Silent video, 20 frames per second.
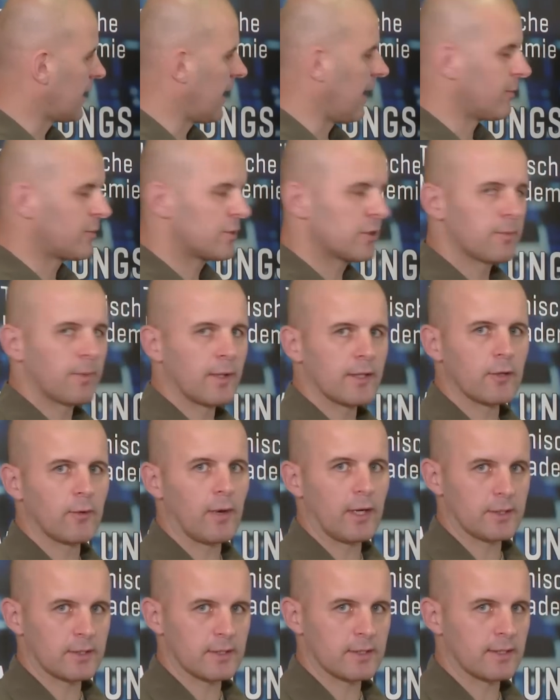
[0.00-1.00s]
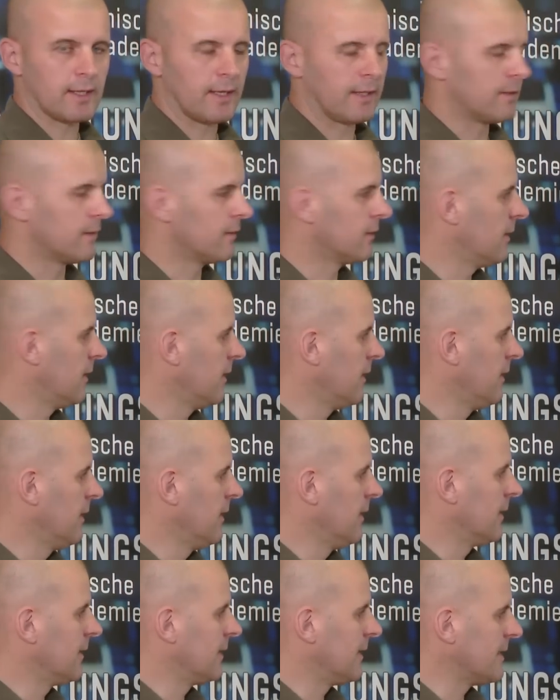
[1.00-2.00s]
are captured by the Russian side.
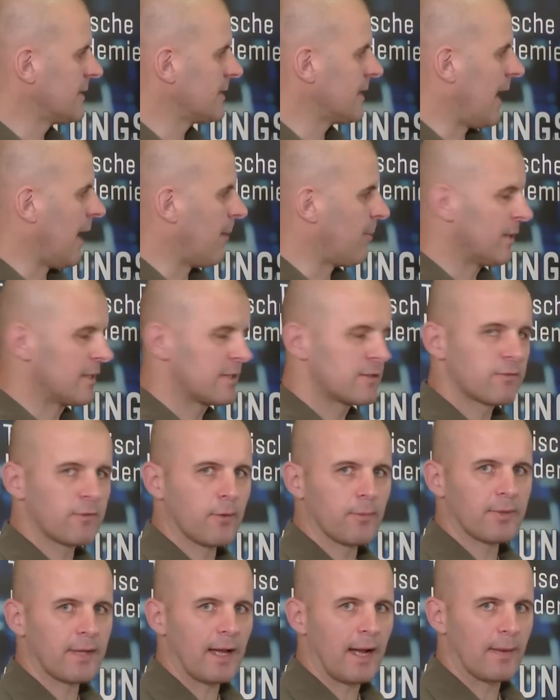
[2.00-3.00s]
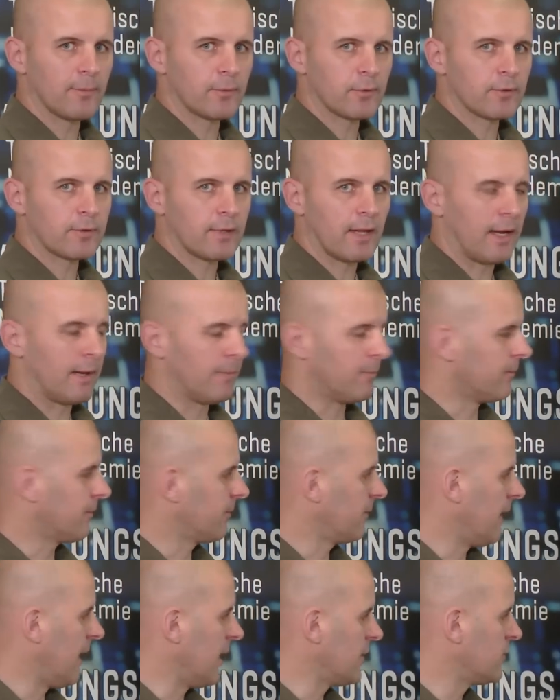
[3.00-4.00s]
This happens from time to time.
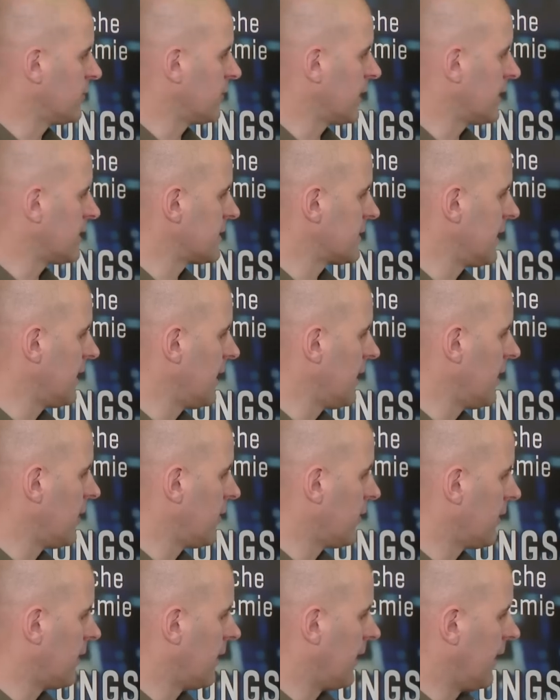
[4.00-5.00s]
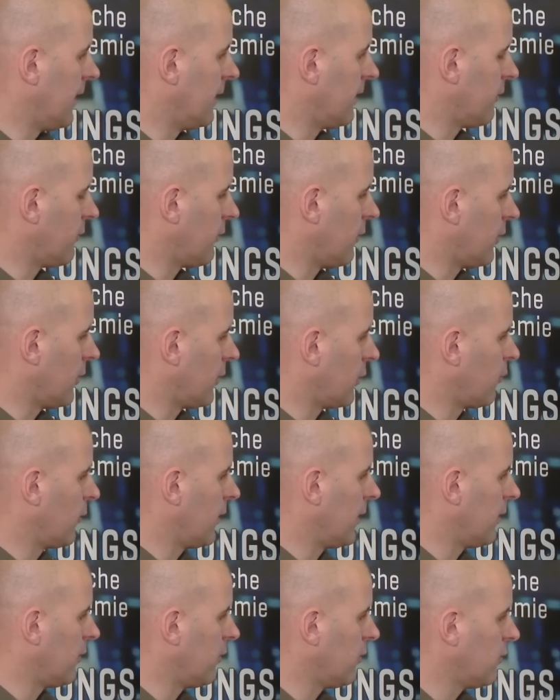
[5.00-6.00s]
As you can see here in the following
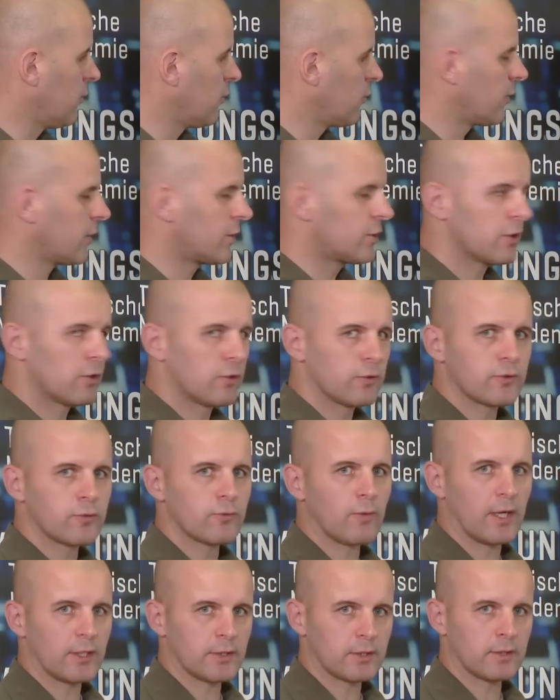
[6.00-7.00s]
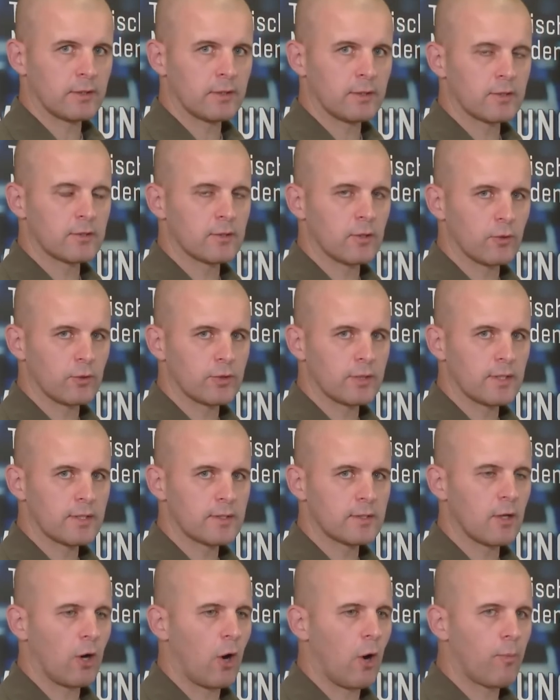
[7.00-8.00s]
video, which shows Russian
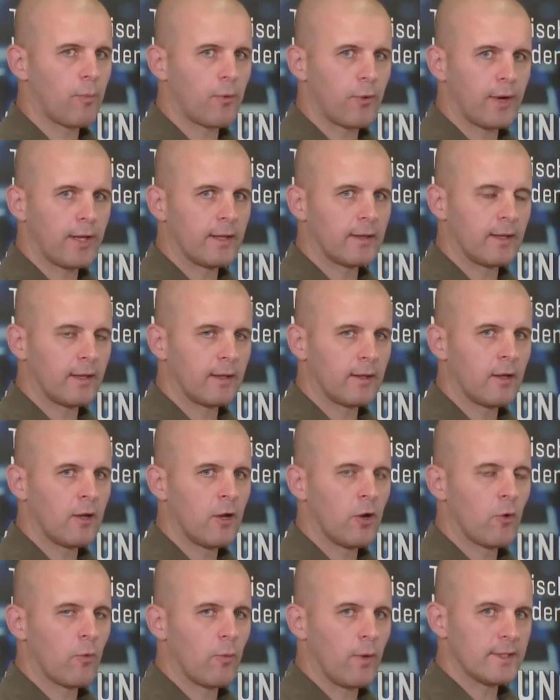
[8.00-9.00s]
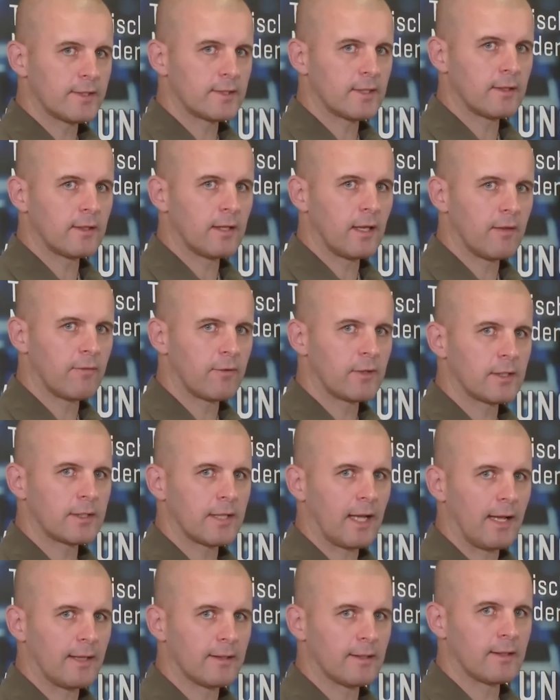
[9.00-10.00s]
soldiers operating Western
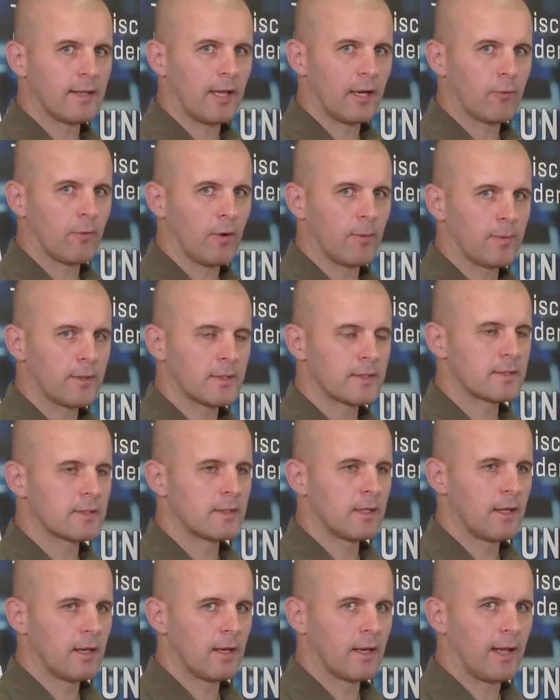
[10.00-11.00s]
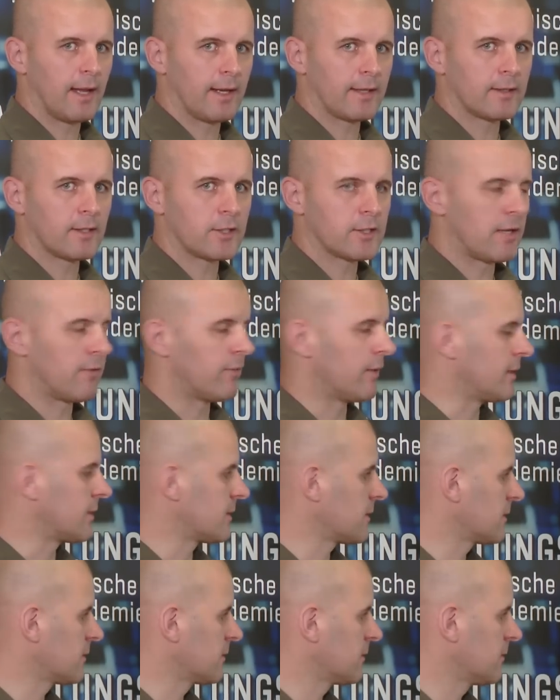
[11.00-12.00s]
delivered anti-tank weapons like the
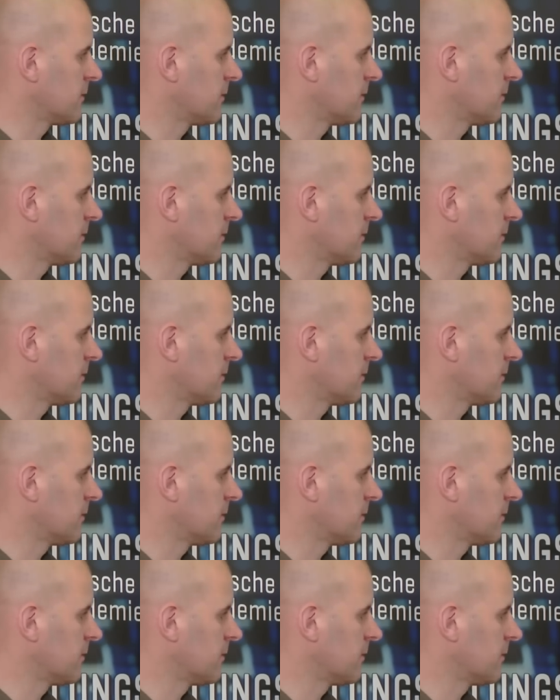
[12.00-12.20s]
Javelins.